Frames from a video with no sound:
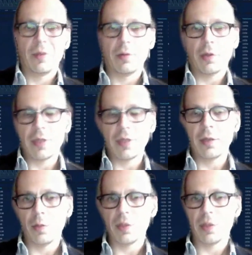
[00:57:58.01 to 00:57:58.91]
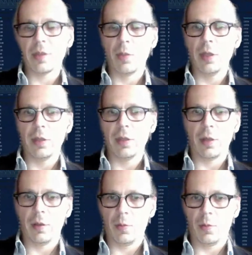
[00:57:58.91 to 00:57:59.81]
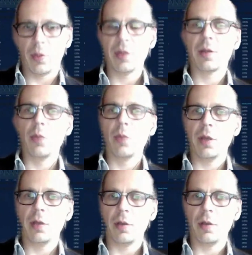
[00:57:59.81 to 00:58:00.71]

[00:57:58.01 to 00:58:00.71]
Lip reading: not certain, but stability and predictability